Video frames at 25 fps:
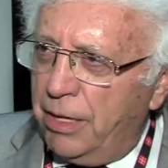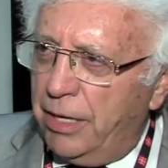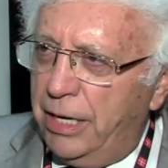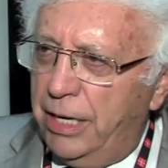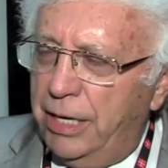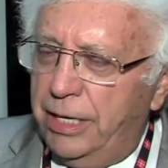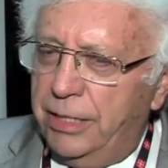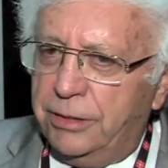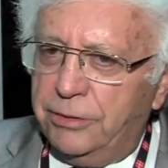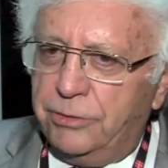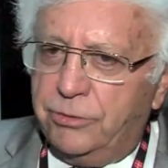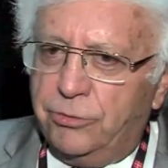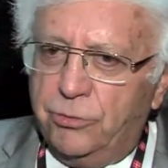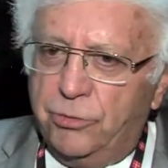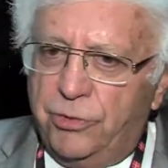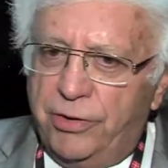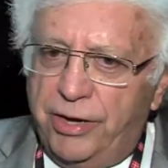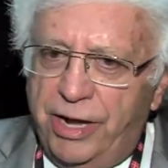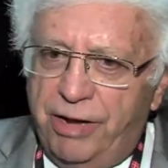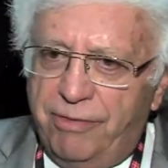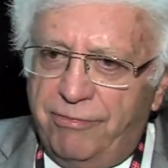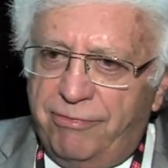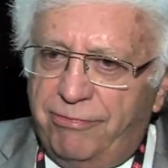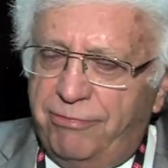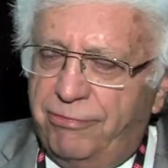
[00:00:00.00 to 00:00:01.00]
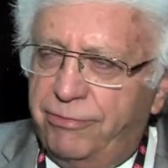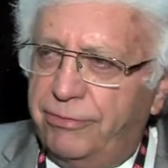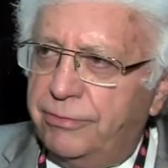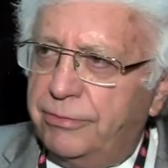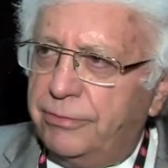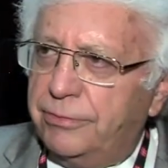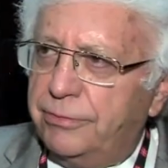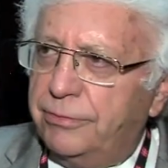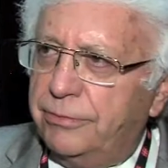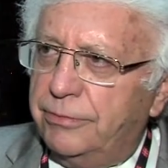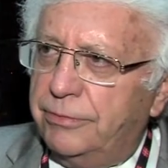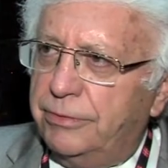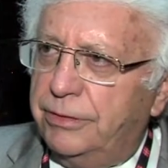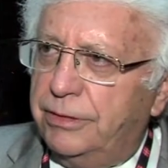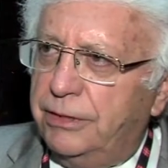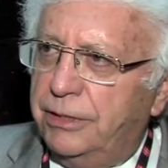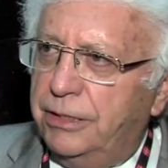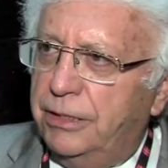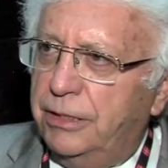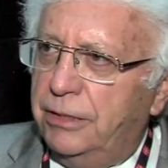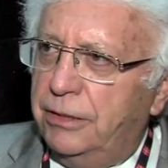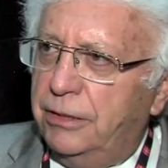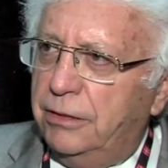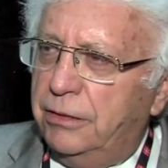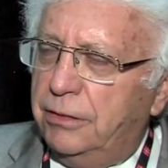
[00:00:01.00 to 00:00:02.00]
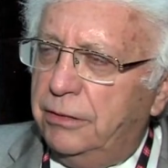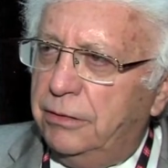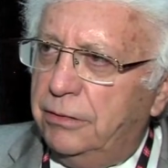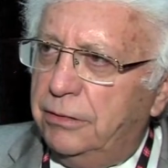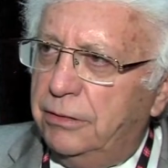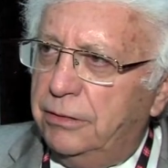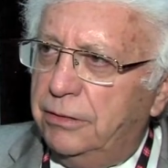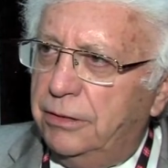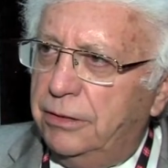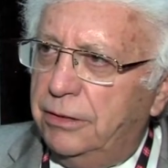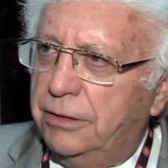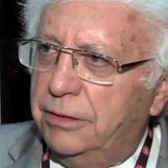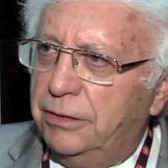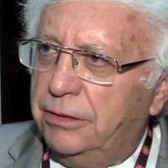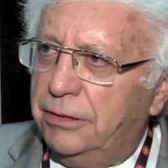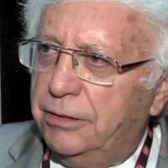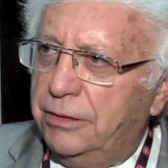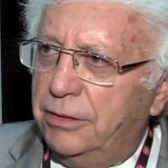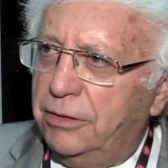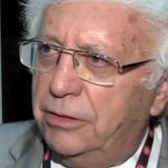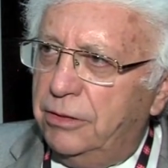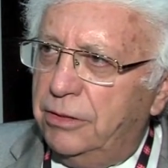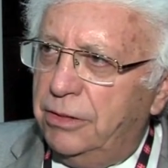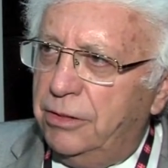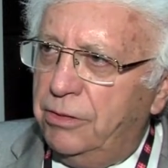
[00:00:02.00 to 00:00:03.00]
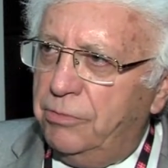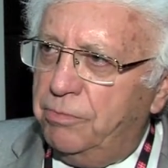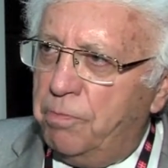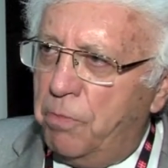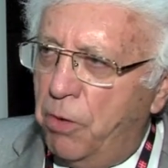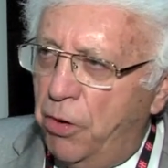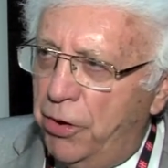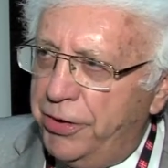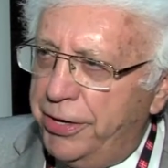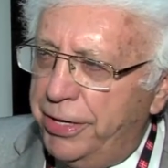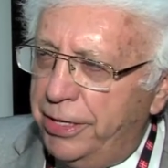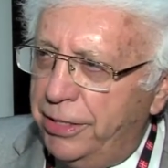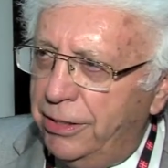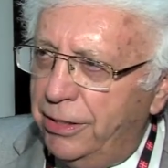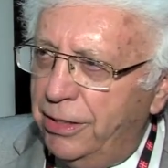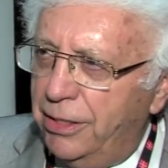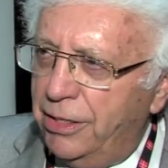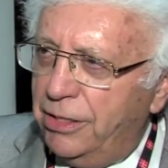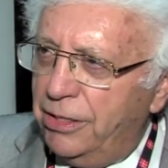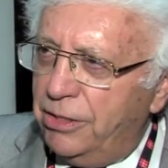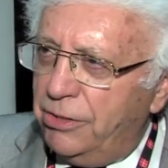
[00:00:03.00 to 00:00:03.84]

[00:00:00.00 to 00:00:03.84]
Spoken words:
and to have the money